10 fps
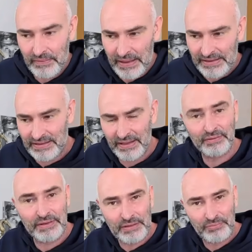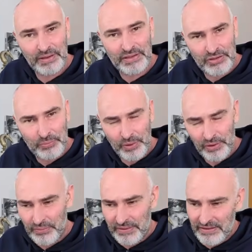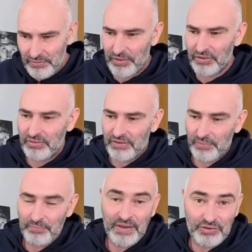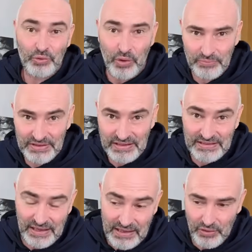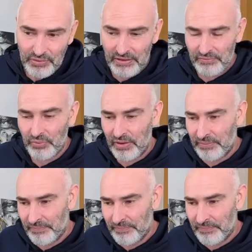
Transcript: I still have an advantage, but it's reduced compared to obviously taking on d4.